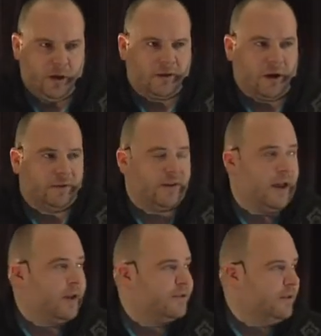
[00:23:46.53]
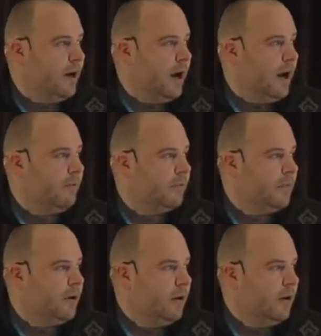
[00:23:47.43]
Contacts,
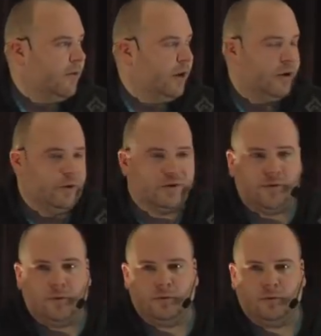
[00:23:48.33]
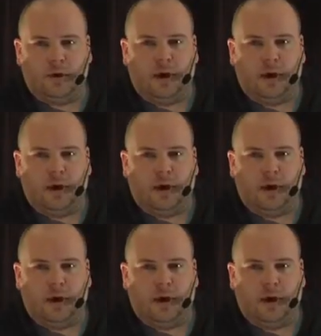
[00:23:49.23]
very useful,